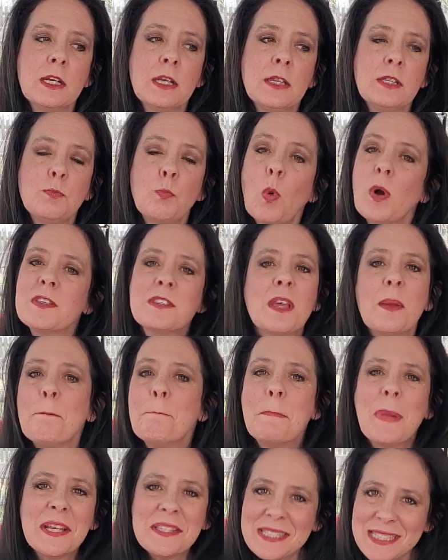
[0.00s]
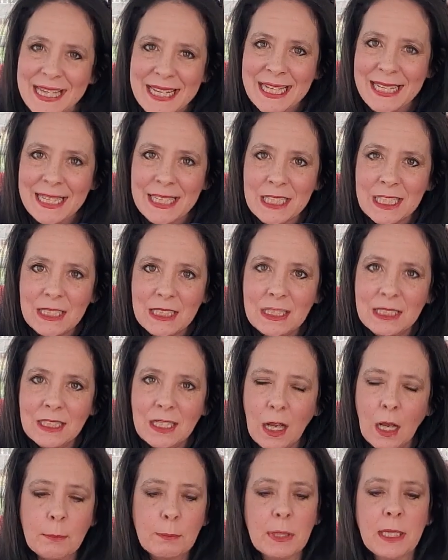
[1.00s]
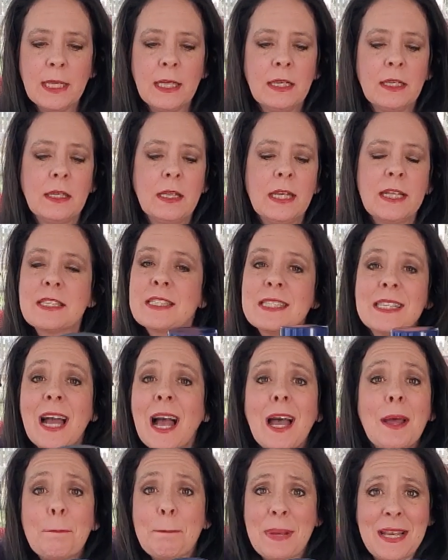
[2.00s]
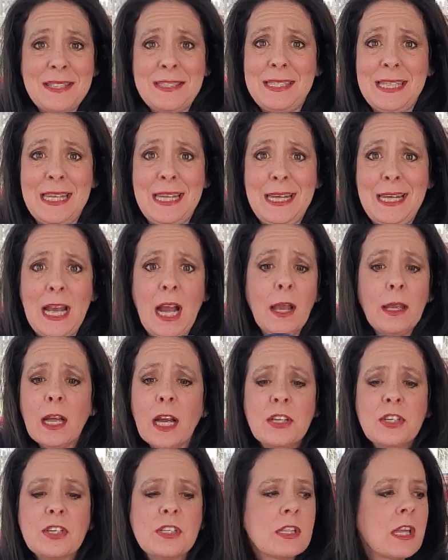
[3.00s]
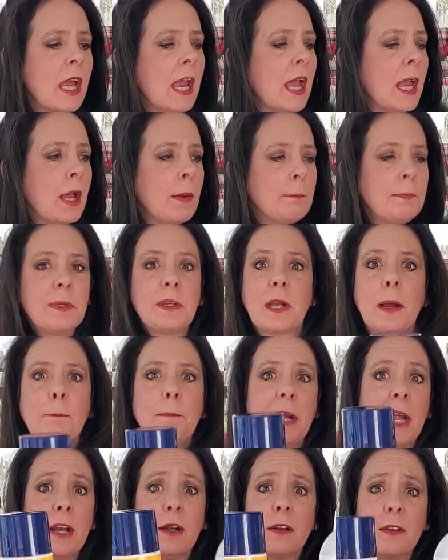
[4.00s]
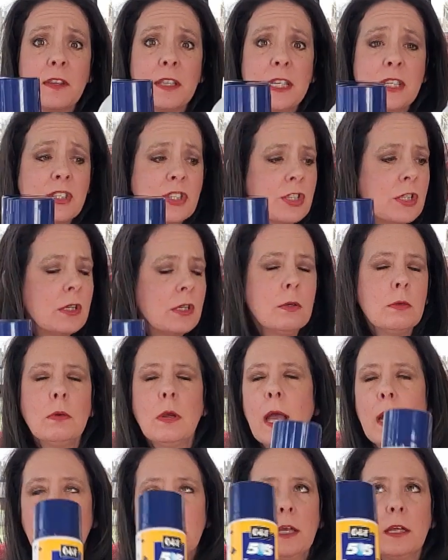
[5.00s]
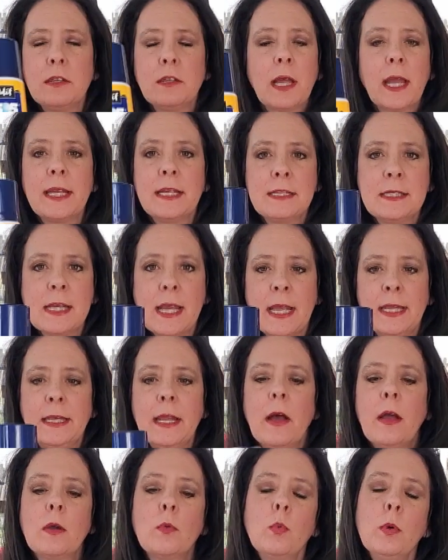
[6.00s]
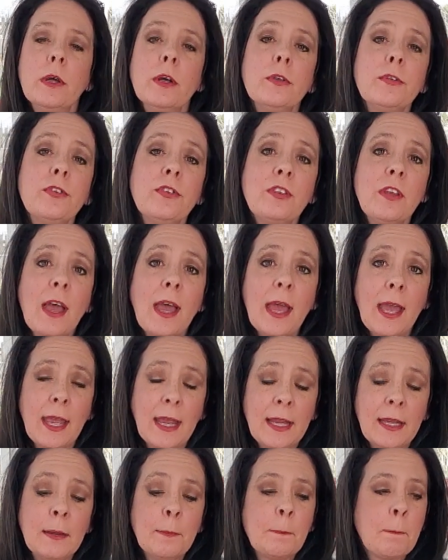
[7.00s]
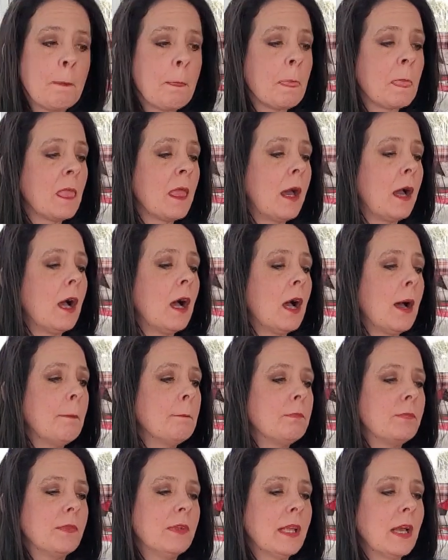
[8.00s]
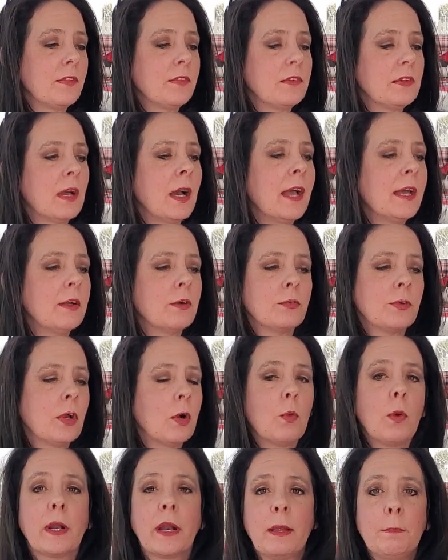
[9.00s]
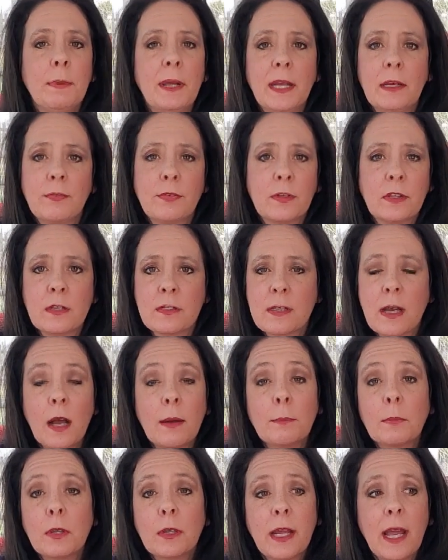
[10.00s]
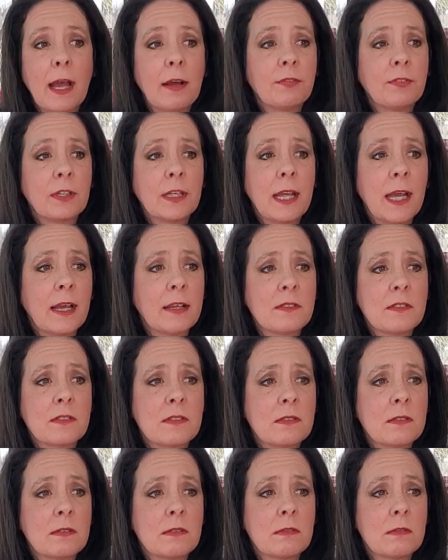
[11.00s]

wasn't messy. I mean, it's not messy. I just, compared to these two, night and day. Now I will say, now I don't know what I paid for this. I'm gonna have to guess